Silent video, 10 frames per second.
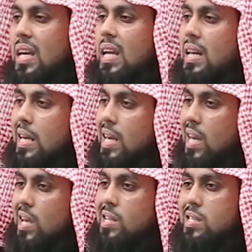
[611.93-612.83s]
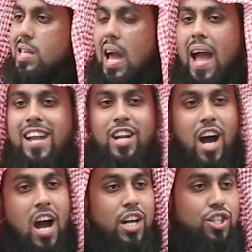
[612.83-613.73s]
in ease and
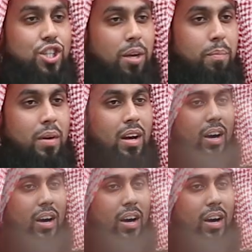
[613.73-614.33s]
hardship.